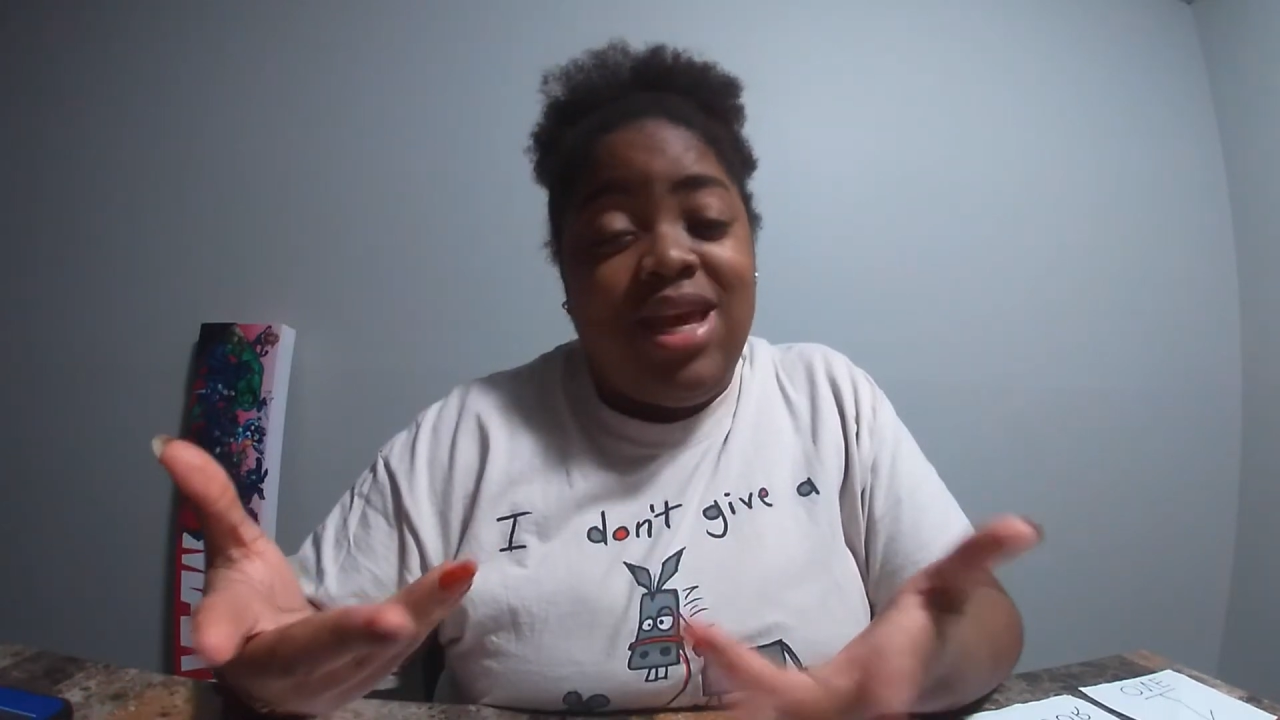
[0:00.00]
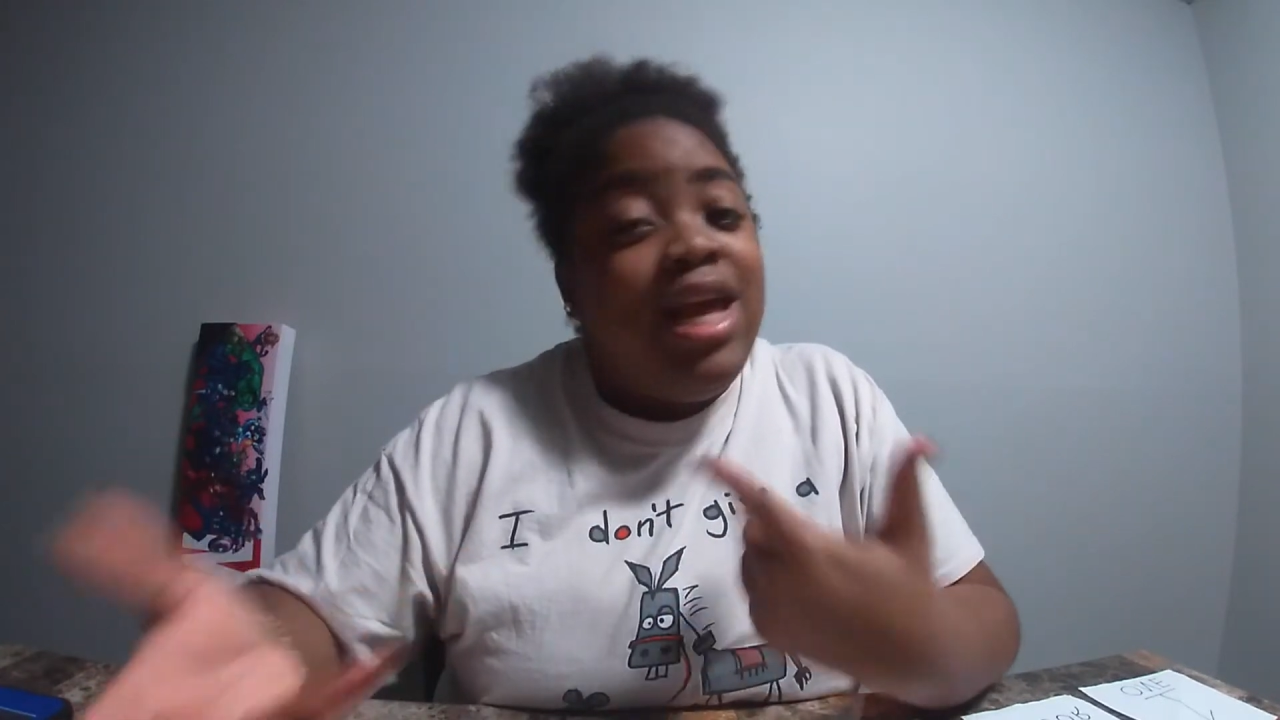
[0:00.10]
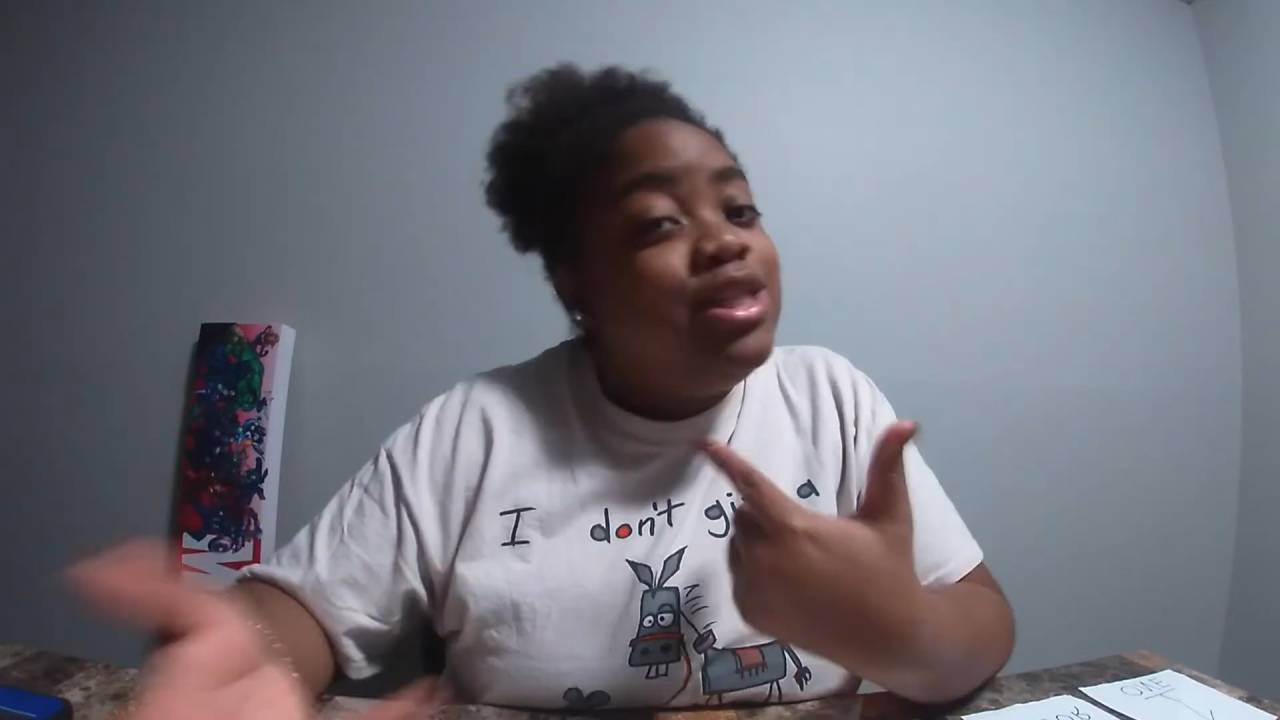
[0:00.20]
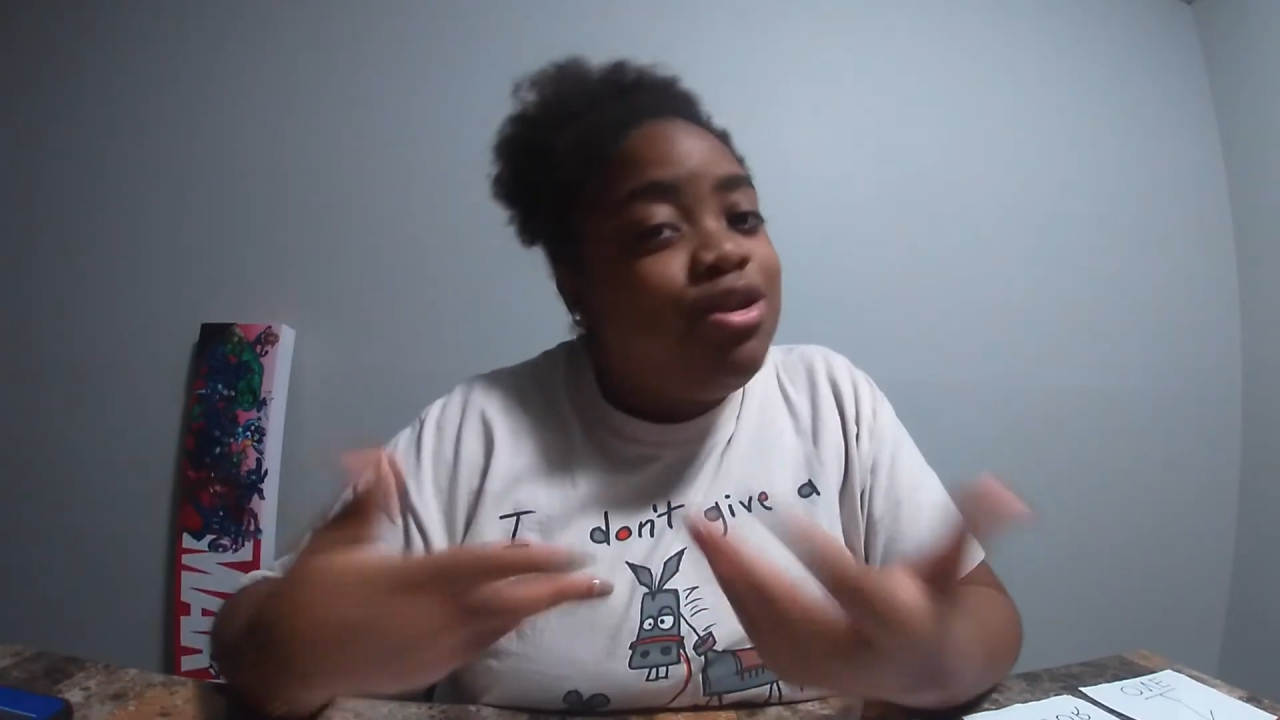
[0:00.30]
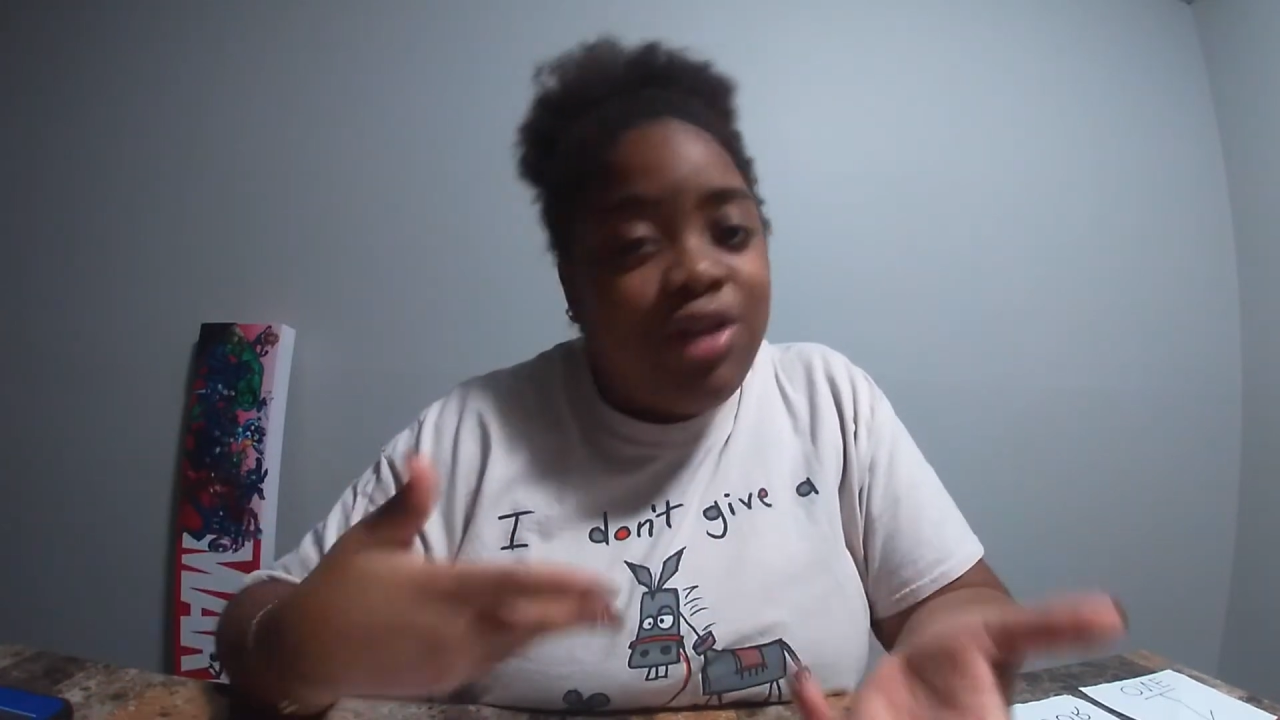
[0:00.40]

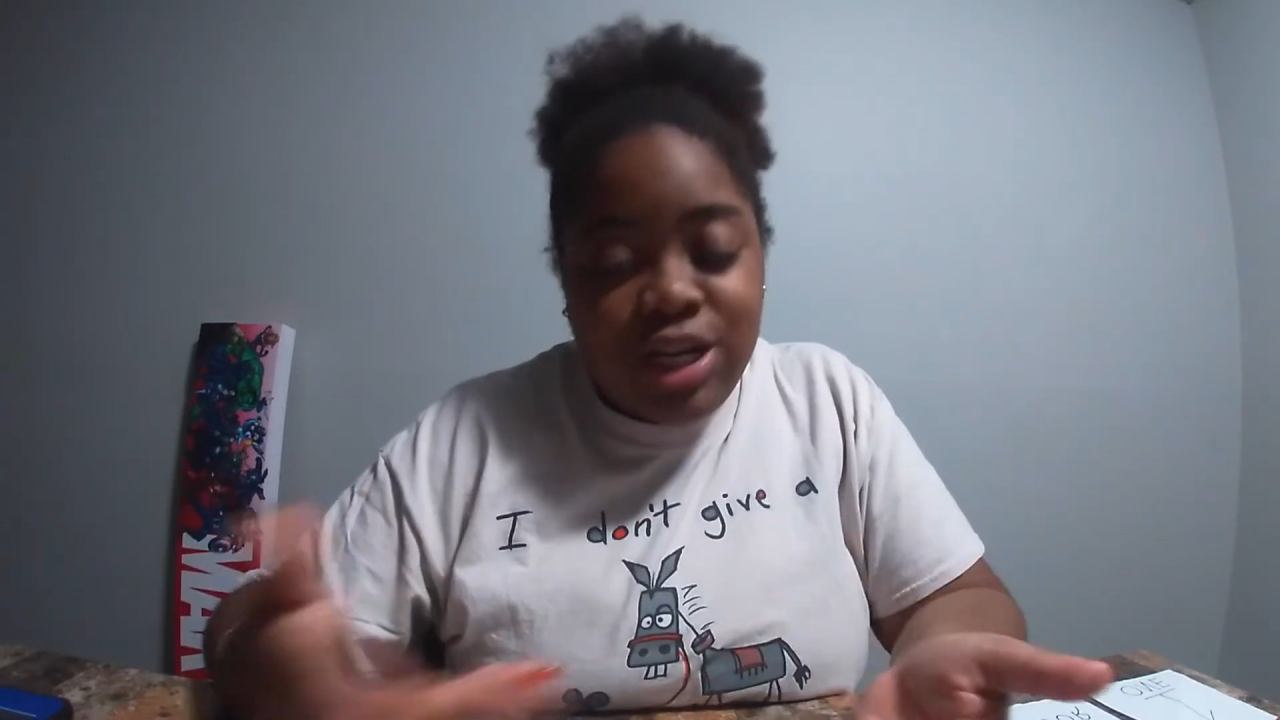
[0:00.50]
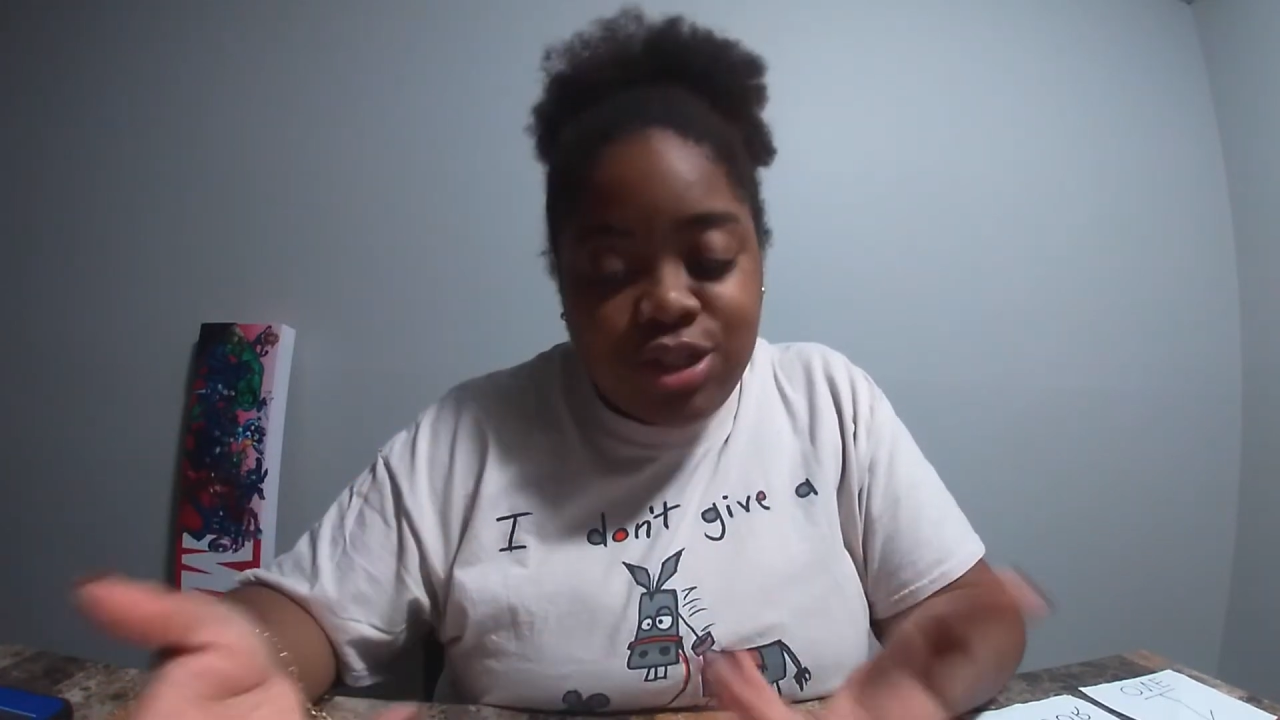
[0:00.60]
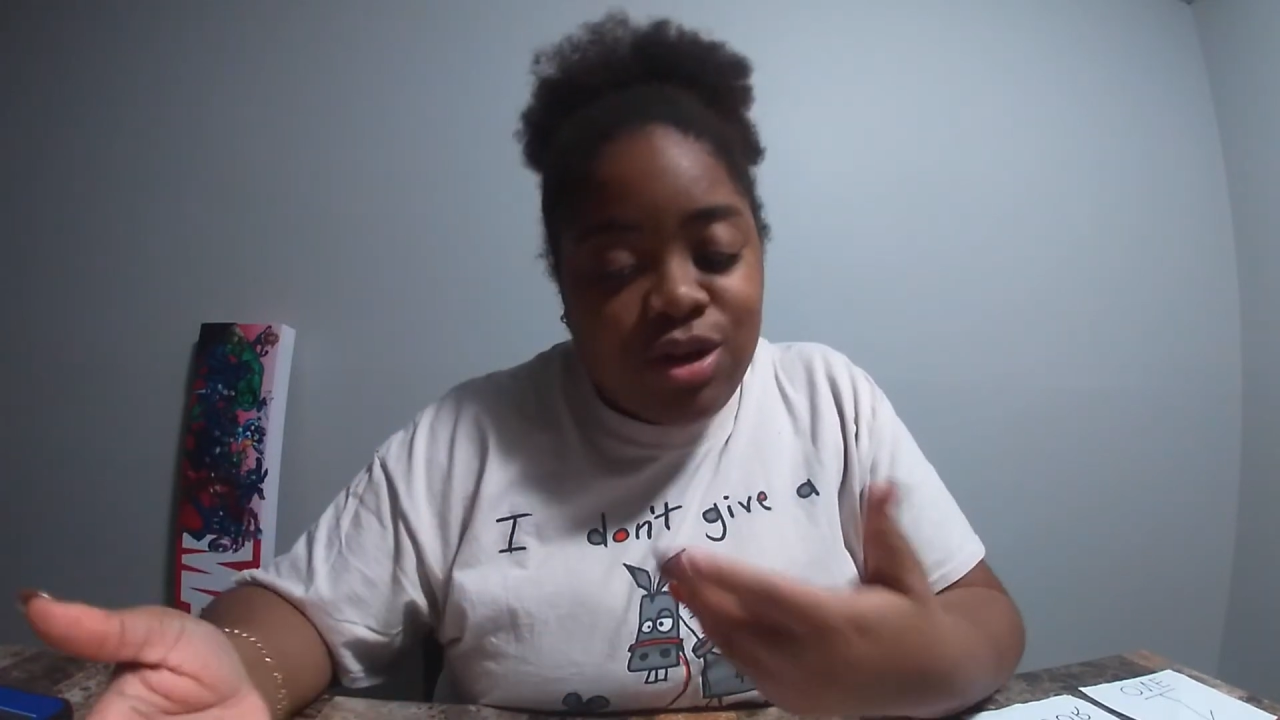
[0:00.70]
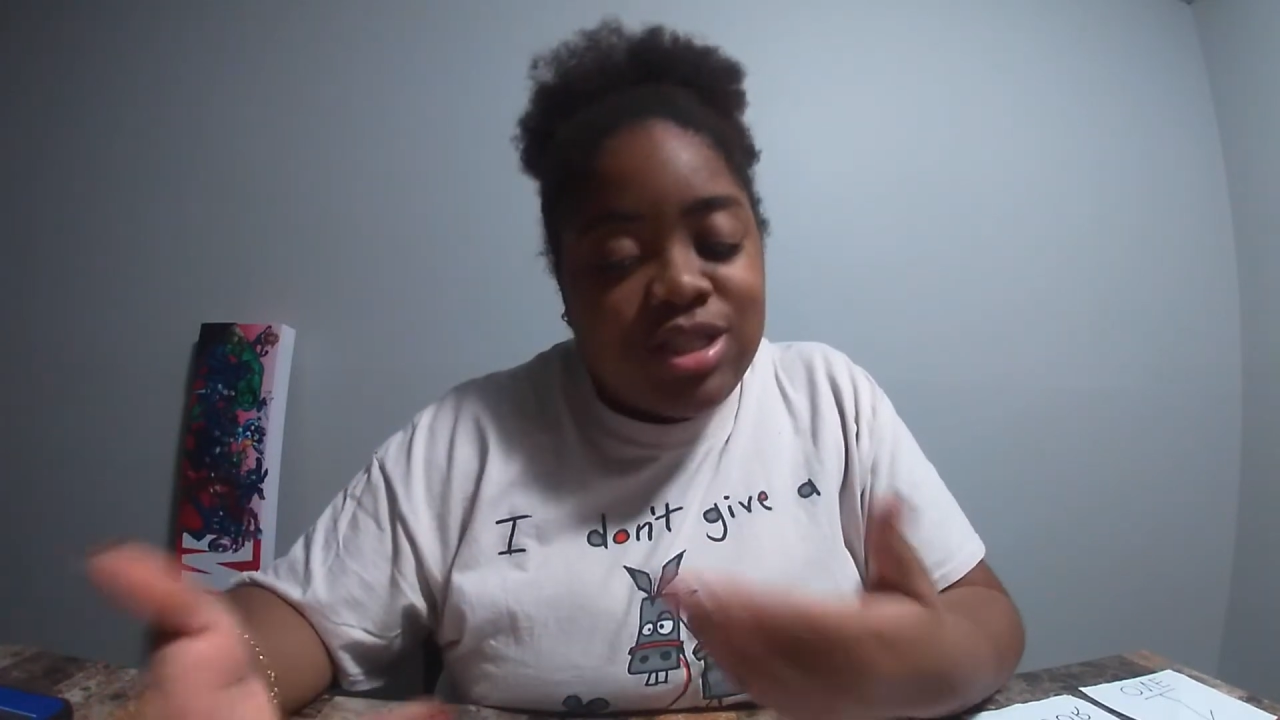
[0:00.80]
interracial